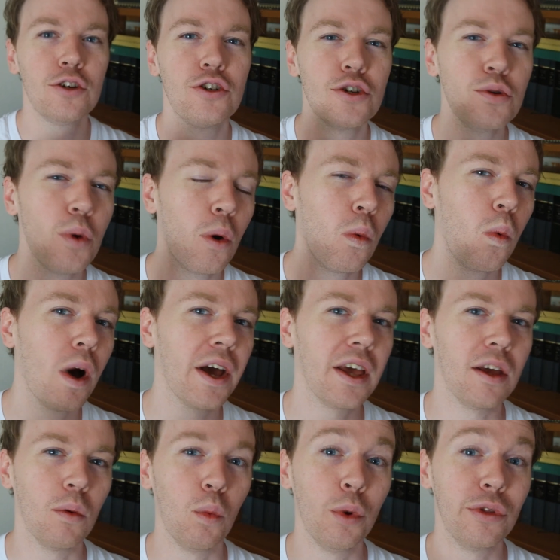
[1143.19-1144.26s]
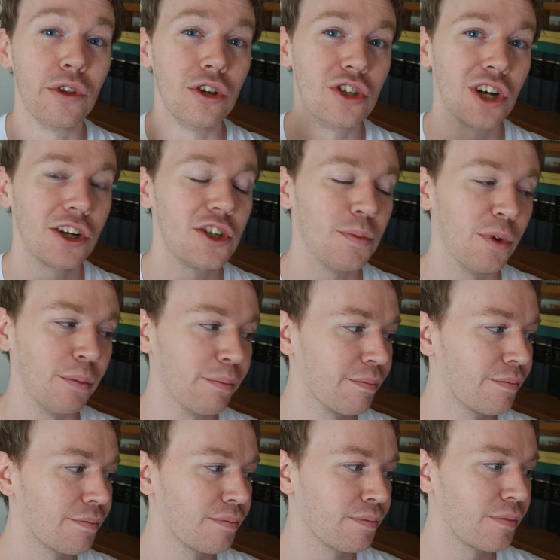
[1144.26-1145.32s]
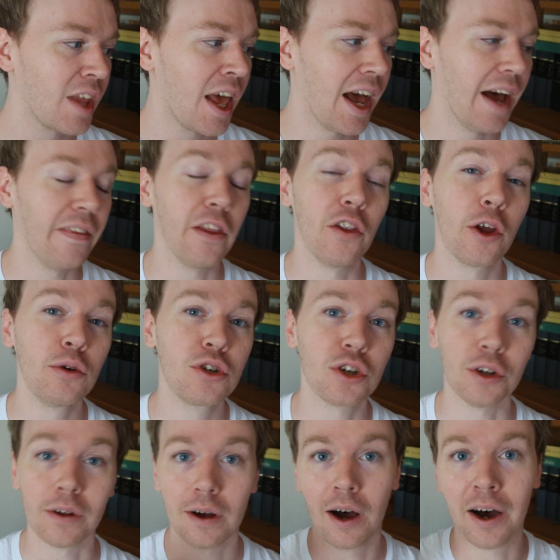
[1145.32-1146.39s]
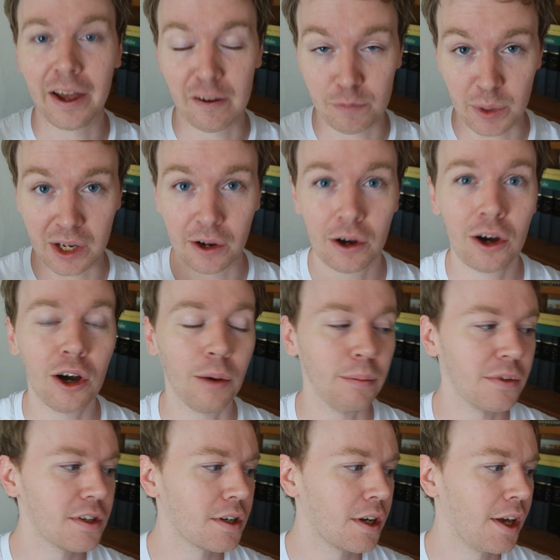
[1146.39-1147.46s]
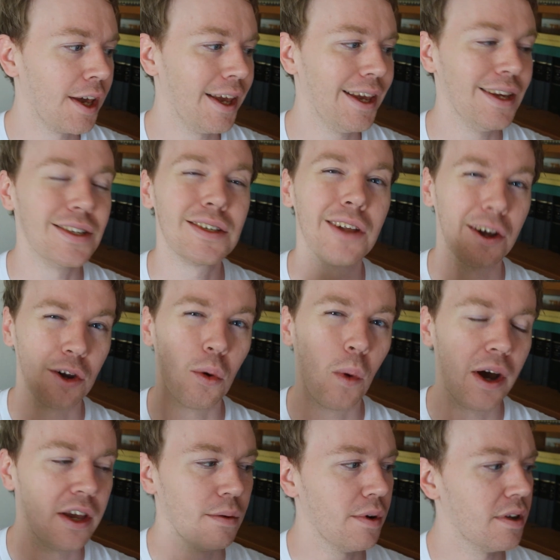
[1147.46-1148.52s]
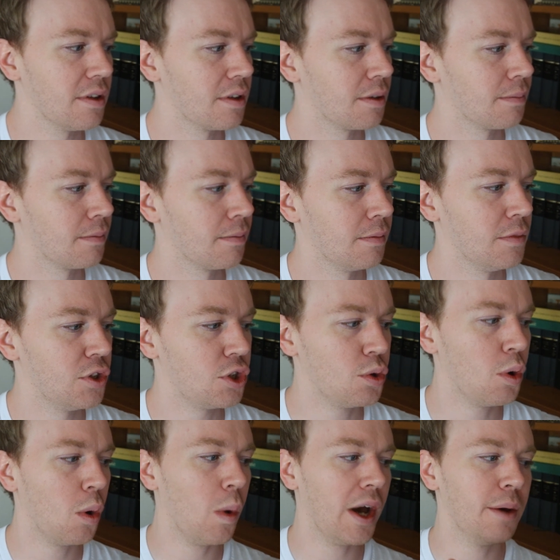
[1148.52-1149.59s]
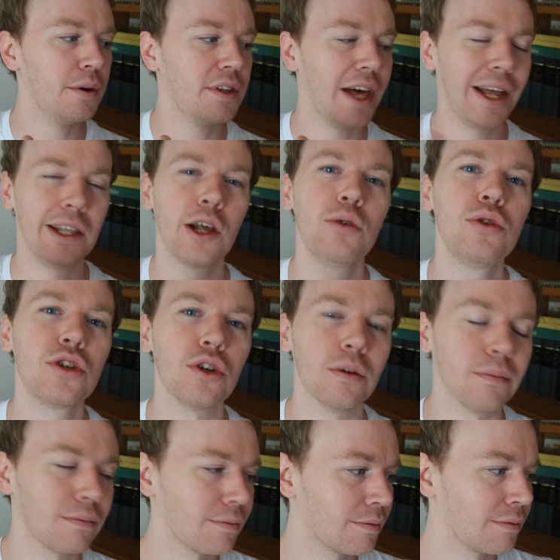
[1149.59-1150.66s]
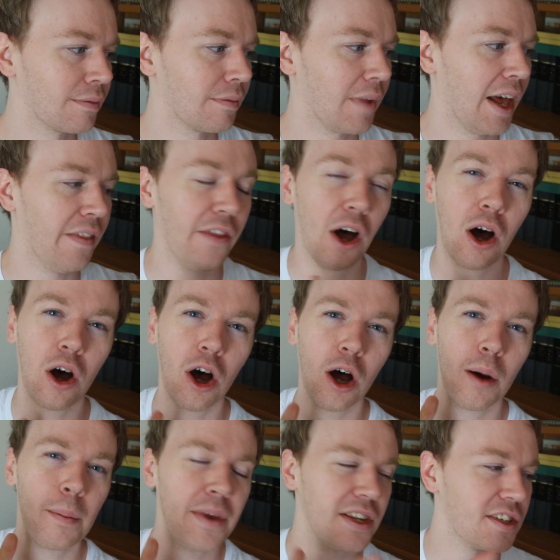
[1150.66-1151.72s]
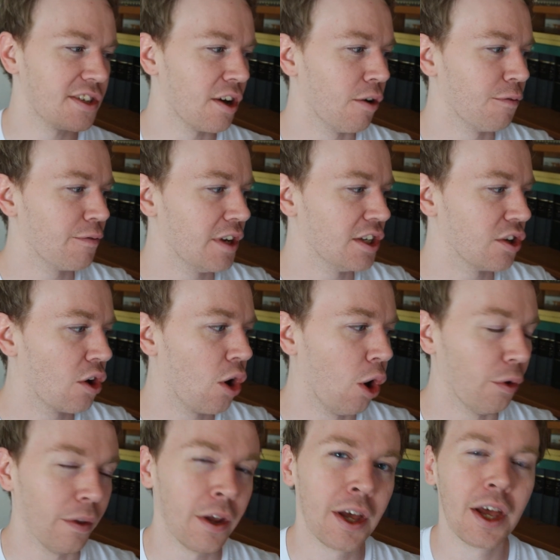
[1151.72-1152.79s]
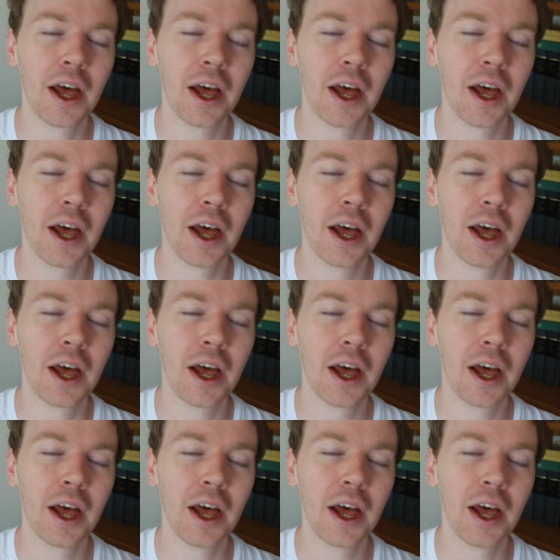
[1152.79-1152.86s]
Do away with the judgment, and the notion I have been harmed is done away with. Do away with that notion, and the harm itself is gone.